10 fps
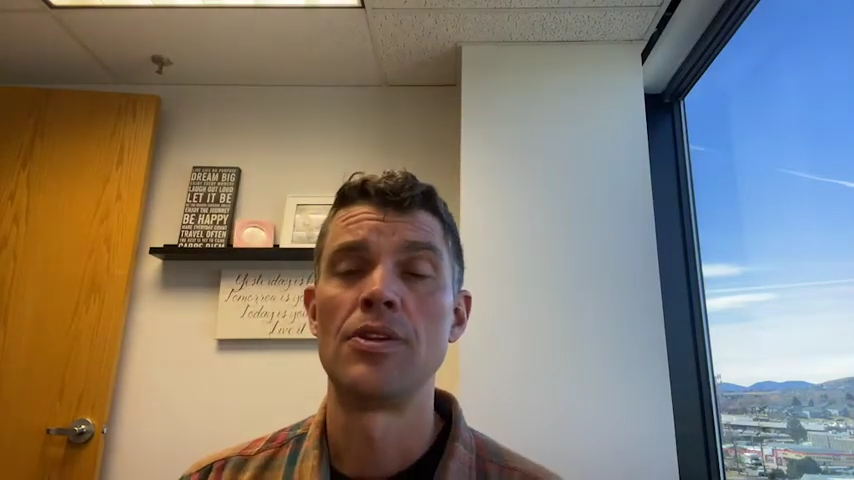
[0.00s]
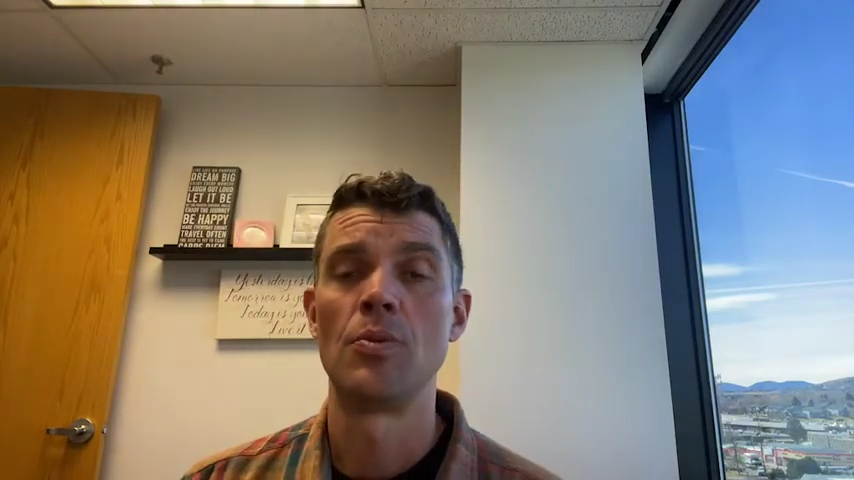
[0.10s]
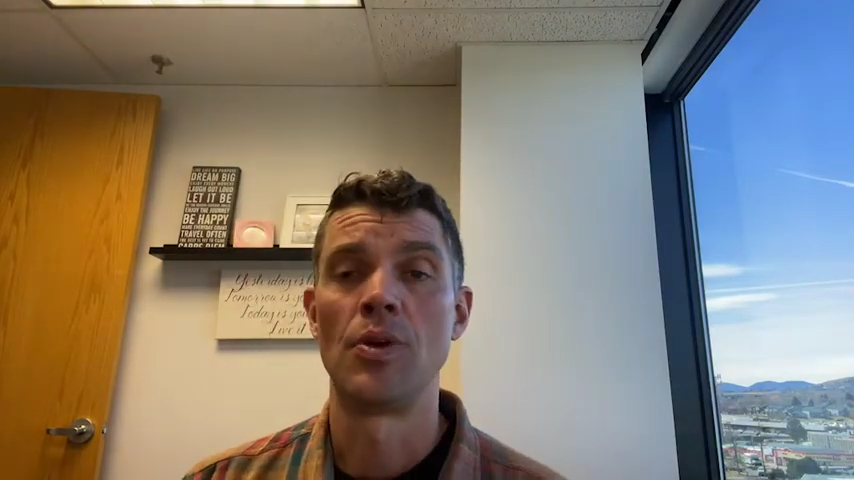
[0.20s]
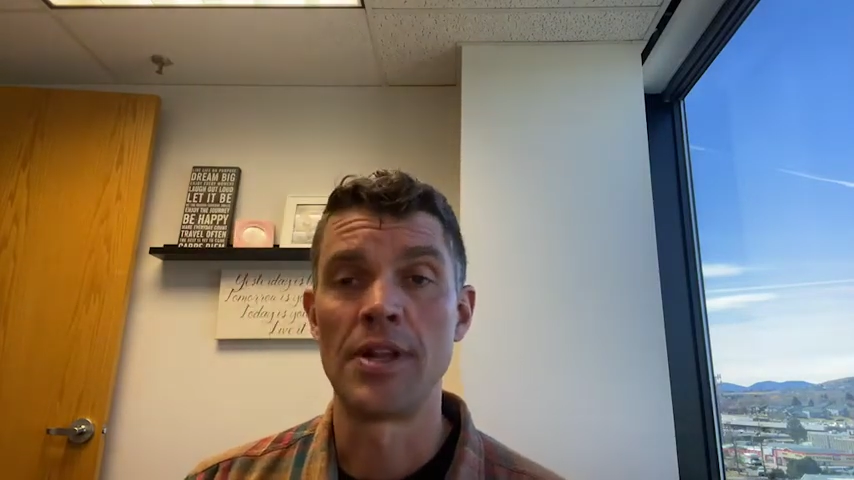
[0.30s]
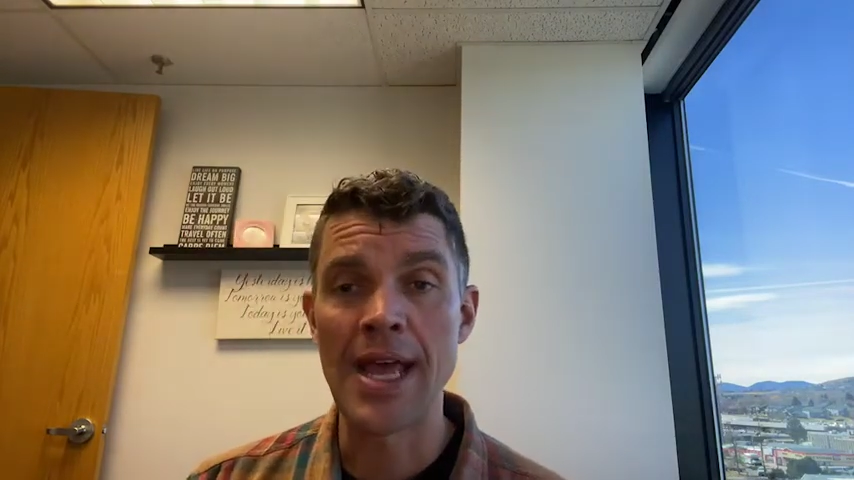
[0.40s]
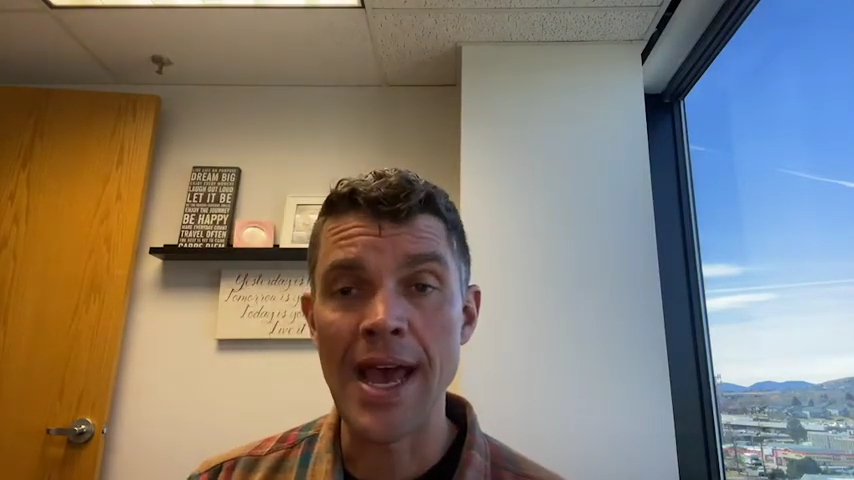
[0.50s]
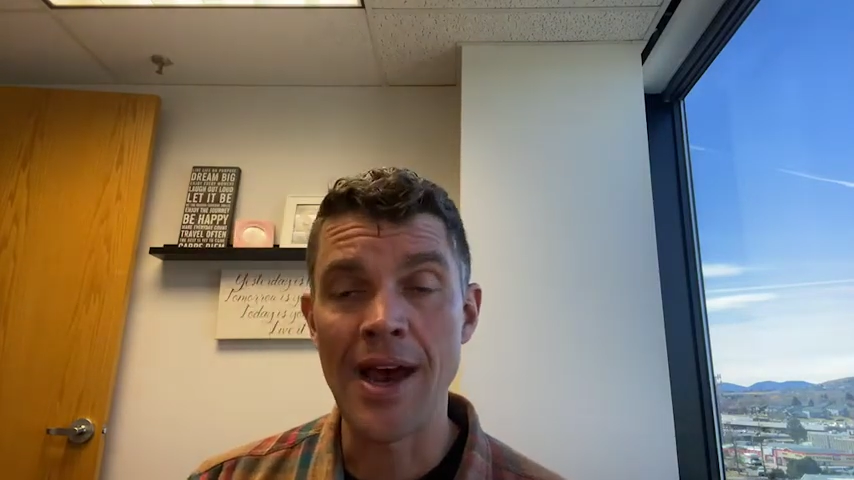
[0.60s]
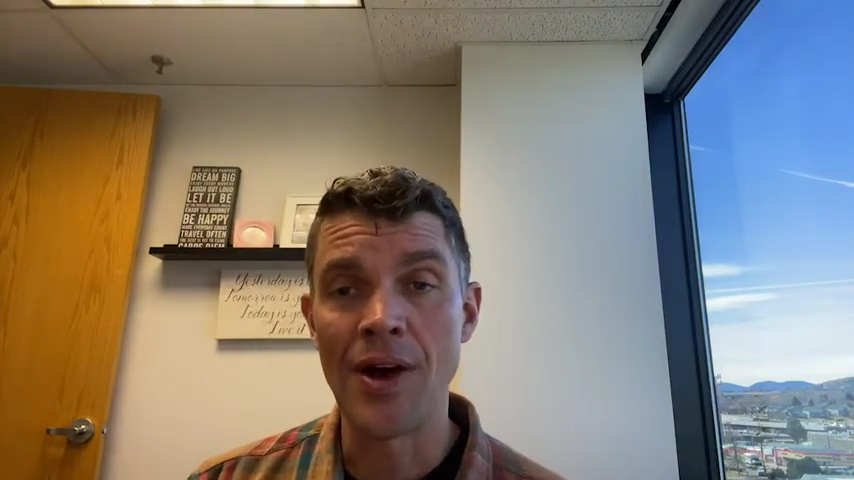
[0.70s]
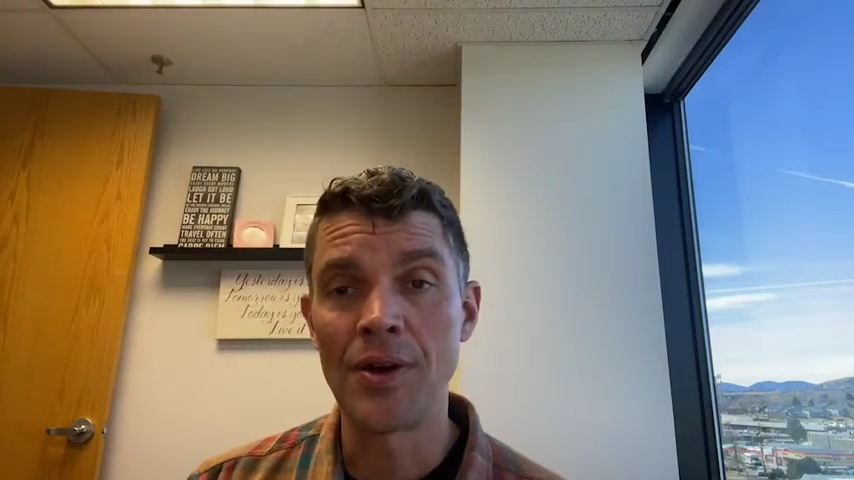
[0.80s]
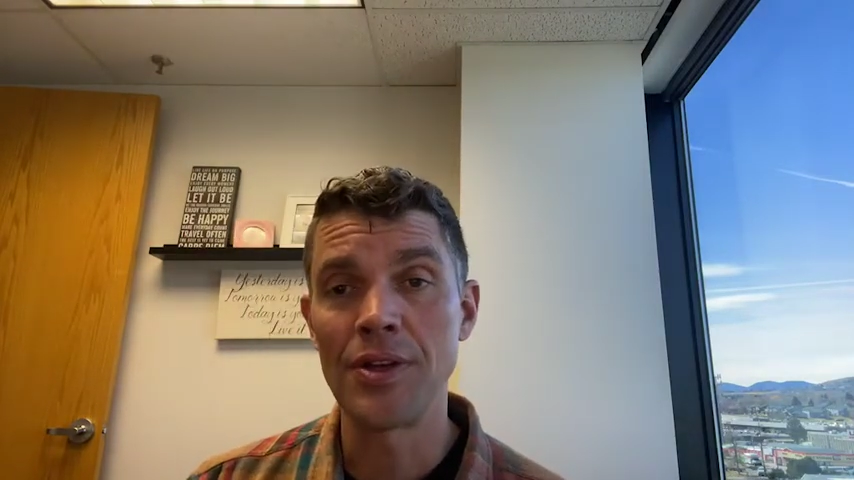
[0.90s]
Well,
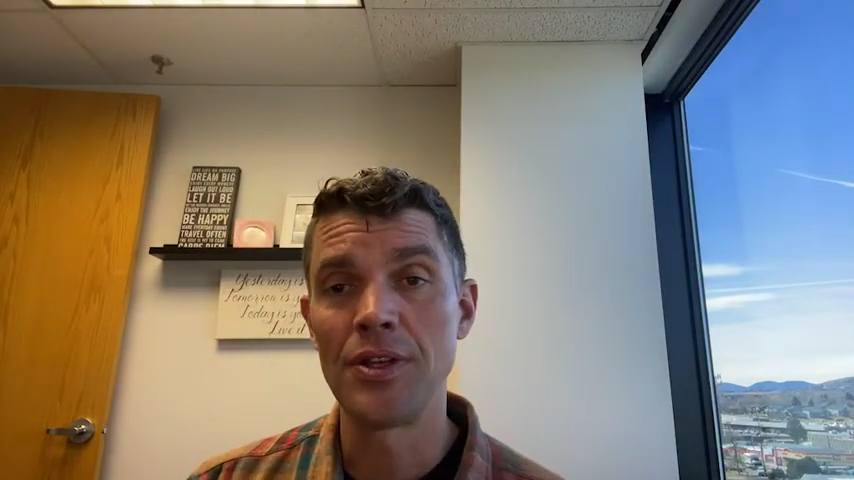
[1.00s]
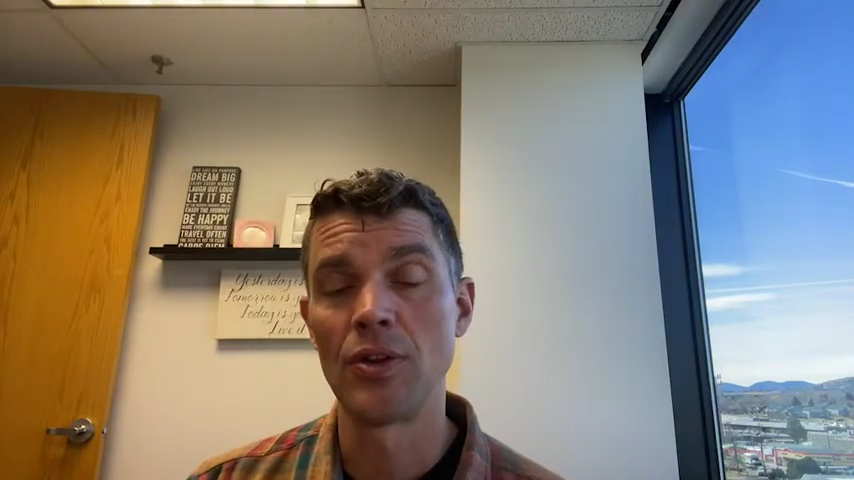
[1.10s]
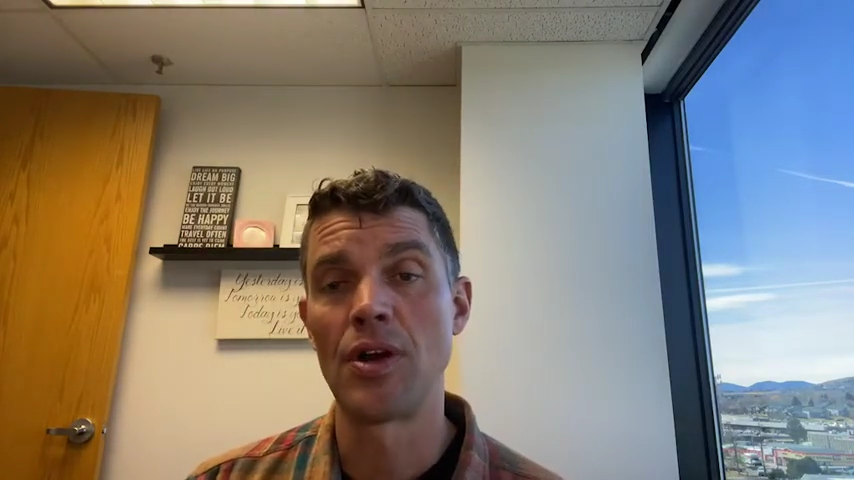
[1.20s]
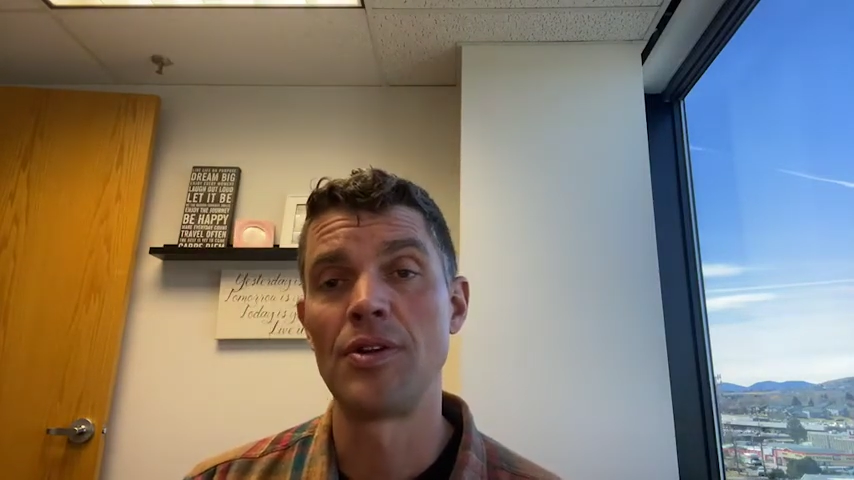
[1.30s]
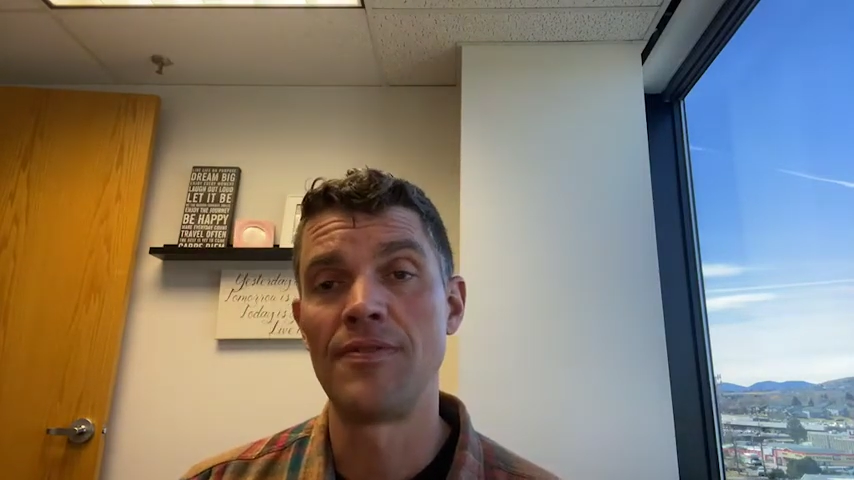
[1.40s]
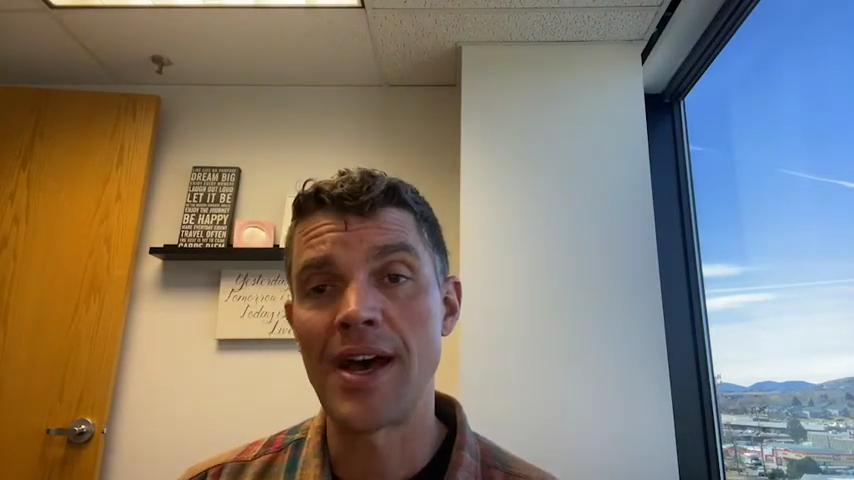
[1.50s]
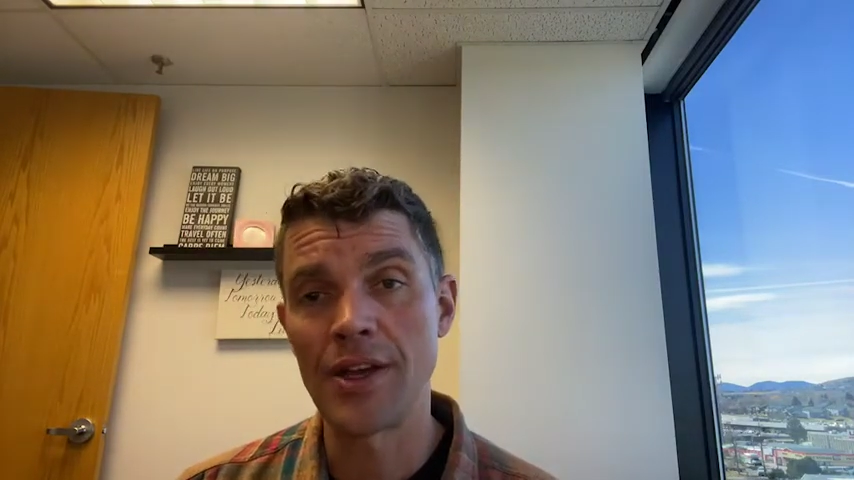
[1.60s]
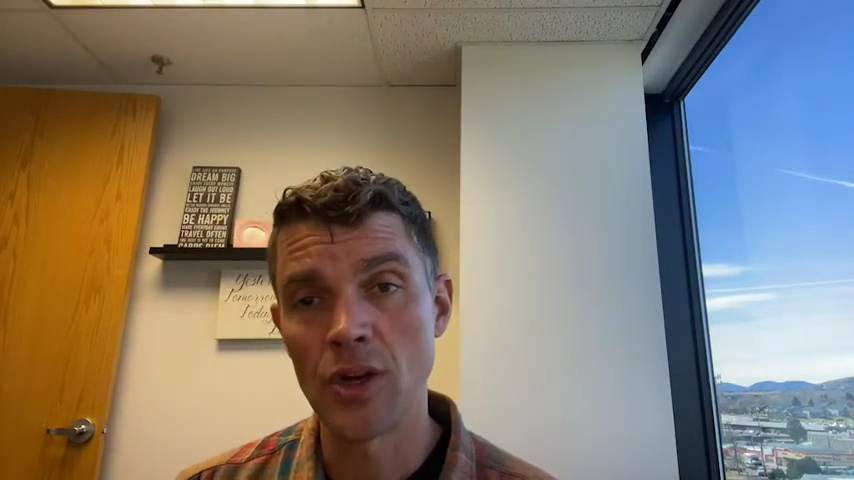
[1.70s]
now your loan to value